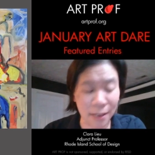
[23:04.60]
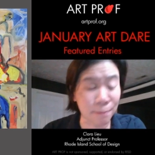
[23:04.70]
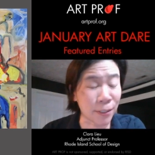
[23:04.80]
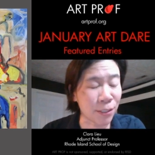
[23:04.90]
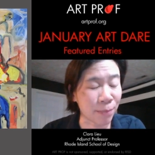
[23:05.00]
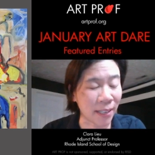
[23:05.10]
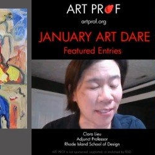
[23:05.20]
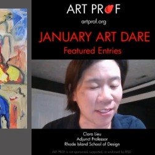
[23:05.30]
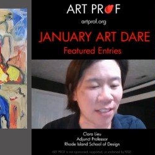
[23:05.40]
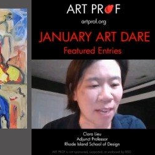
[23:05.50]

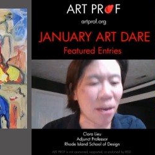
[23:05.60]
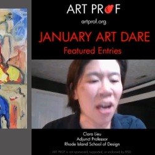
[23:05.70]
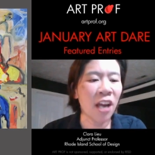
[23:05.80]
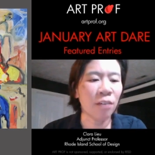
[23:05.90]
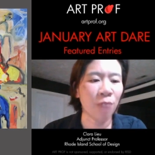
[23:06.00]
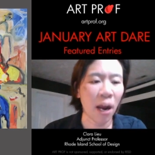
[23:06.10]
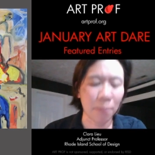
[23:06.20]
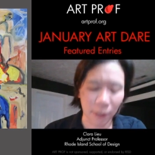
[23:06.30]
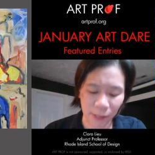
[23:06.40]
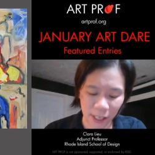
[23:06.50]
mispronounced your name,
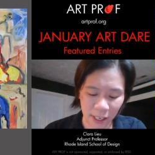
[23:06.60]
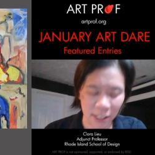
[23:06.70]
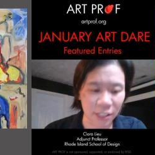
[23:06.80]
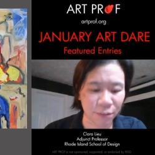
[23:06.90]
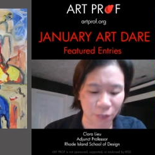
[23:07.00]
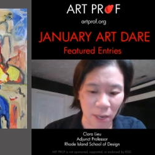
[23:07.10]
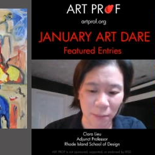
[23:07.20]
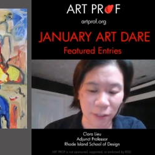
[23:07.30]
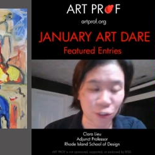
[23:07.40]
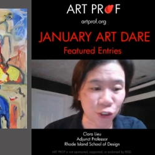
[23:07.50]
Robert is from
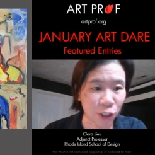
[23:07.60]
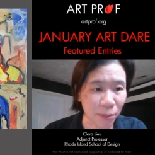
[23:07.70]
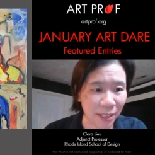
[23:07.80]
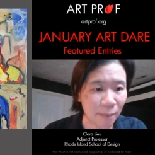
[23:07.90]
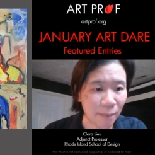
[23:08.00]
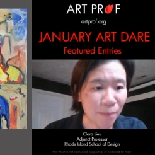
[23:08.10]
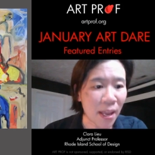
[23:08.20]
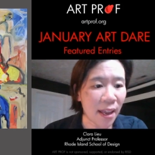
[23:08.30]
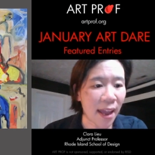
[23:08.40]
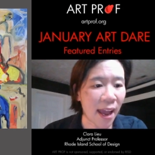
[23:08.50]
Germany.
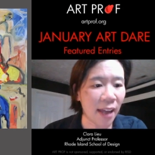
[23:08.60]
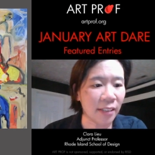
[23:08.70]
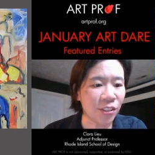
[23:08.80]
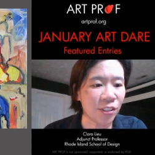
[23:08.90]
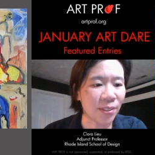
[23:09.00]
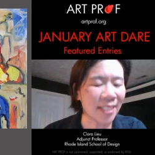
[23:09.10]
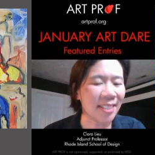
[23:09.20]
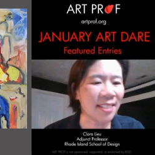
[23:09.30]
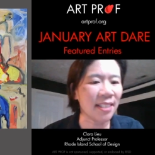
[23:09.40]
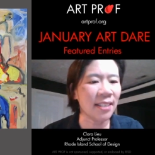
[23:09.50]
And you can
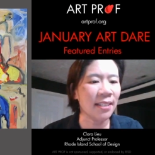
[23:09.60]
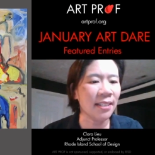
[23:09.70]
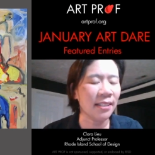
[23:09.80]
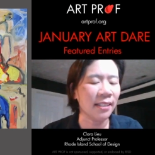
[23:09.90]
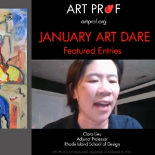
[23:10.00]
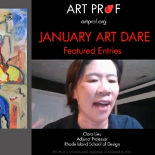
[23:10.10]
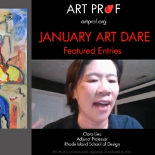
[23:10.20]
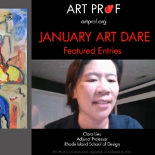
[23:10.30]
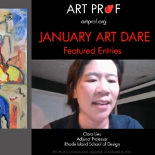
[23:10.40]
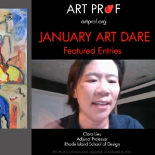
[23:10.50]
see
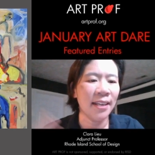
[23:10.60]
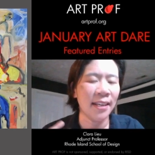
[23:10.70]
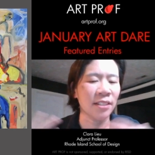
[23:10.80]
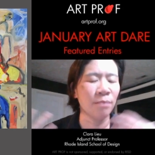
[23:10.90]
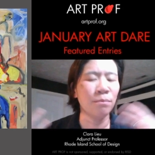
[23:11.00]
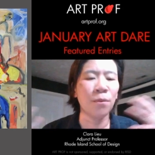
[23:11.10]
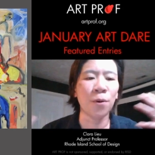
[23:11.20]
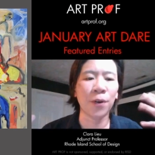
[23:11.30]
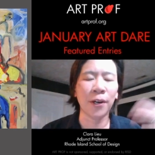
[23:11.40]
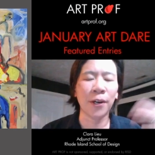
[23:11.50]
that it's a
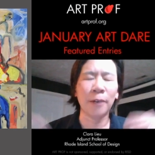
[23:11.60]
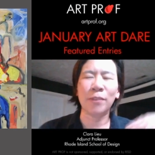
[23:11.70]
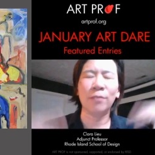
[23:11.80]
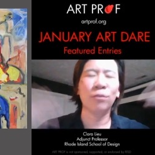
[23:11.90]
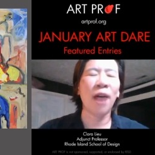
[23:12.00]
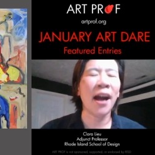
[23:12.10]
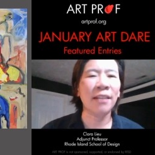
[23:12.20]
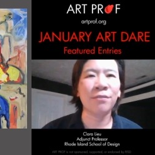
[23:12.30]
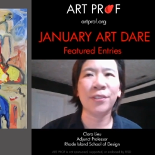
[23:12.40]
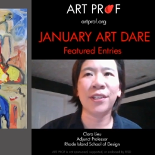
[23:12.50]
more
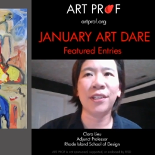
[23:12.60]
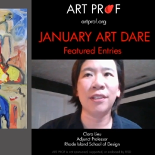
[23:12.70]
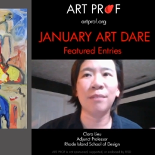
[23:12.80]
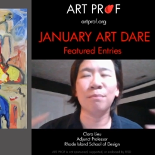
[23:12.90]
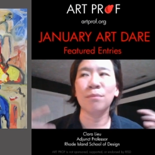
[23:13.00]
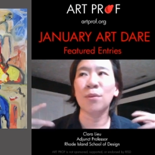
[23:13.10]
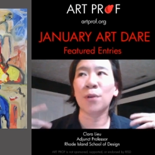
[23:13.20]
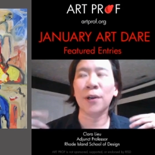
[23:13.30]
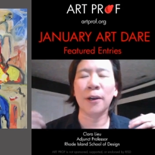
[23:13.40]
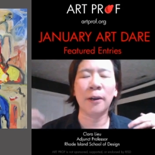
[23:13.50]
lively,
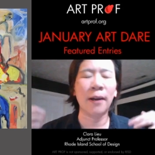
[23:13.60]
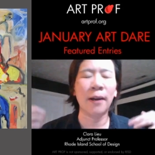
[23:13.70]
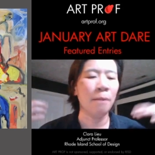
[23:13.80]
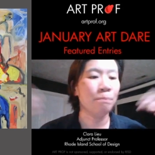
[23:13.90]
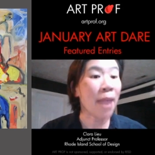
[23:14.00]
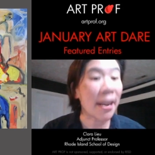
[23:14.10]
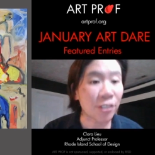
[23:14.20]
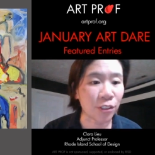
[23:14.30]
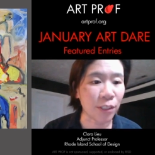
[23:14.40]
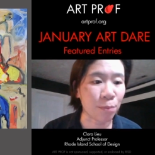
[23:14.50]
more um,
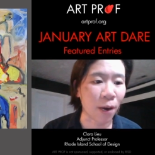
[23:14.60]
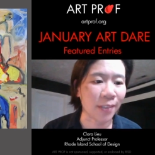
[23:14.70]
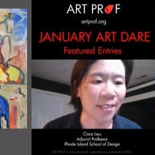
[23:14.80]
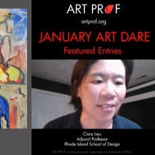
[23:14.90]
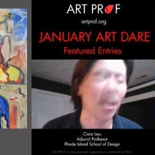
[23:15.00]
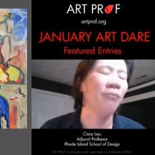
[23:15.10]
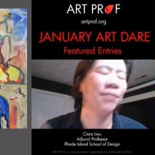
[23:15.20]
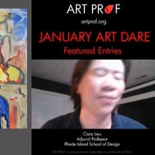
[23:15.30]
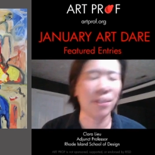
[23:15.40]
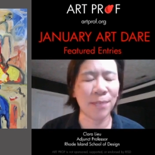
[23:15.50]
painterly process,
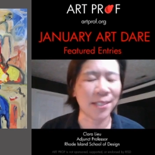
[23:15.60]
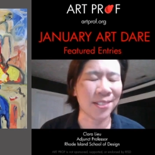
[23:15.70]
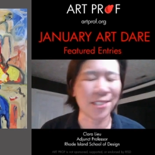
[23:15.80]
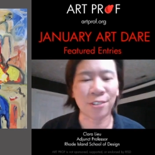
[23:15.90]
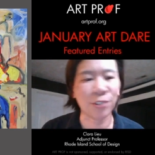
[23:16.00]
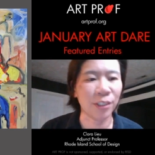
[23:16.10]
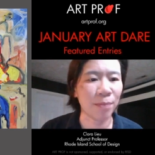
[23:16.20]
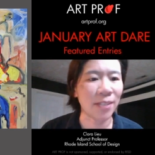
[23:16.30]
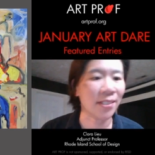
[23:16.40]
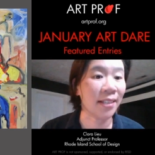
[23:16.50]
obviously, because it's acrylic
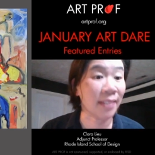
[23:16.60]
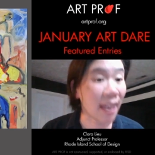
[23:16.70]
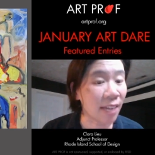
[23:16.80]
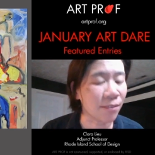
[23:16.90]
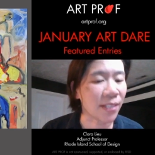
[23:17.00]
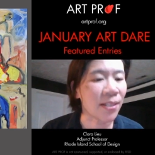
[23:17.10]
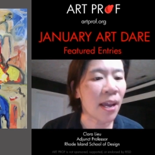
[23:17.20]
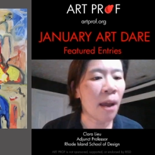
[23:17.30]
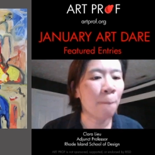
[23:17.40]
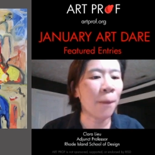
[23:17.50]
painting on canvas.
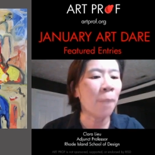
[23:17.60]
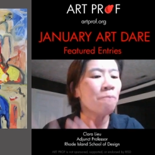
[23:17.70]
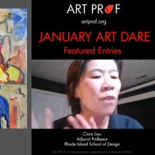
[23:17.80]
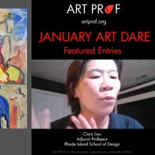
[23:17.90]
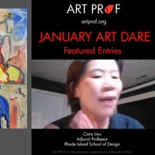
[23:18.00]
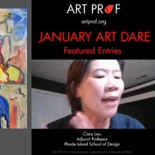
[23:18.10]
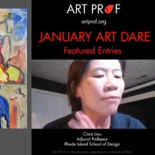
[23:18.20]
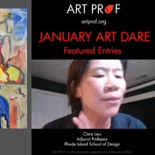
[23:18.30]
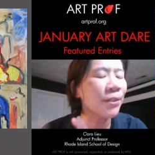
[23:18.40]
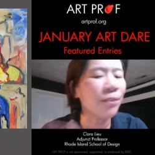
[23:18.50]
But what I
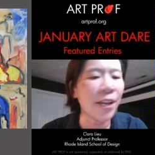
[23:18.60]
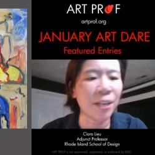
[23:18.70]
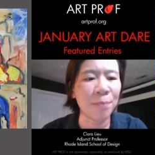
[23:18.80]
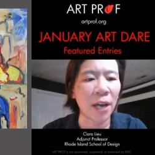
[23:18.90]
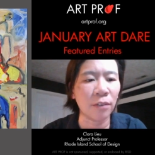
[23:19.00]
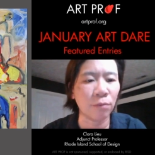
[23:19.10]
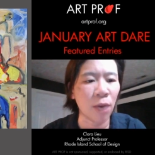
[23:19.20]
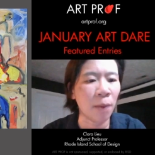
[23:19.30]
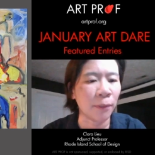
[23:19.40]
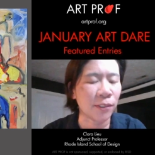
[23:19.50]
really like about
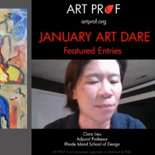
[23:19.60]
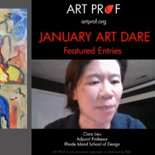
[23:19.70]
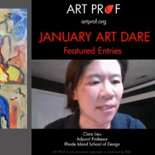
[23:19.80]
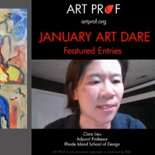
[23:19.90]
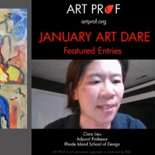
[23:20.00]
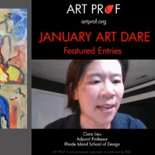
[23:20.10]
Robert's piece